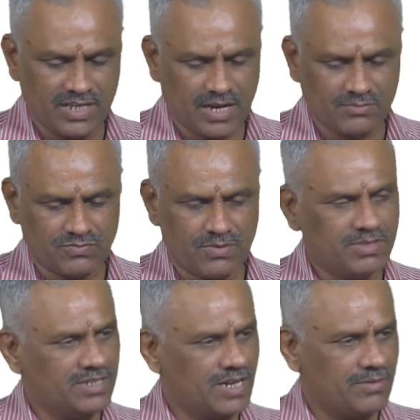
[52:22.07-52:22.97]
comes from
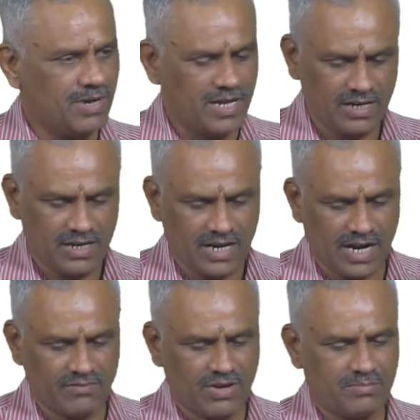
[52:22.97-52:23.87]
the turbine
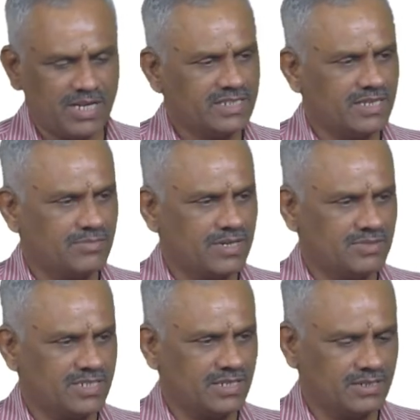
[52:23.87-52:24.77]
and 1 minus m comes
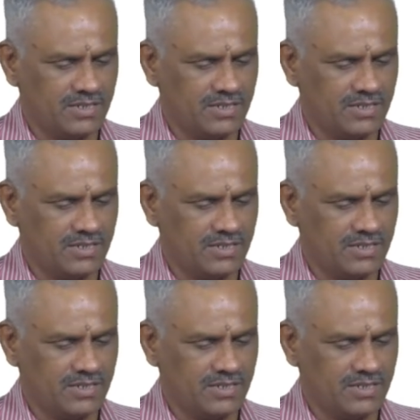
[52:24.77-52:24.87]
here,